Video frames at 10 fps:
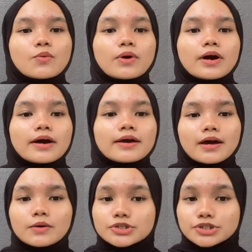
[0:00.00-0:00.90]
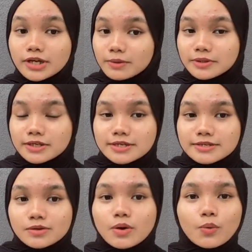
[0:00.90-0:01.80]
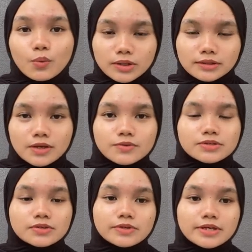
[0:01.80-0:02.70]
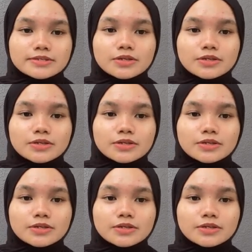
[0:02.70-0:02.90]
while our share capital is 1000 ringgit.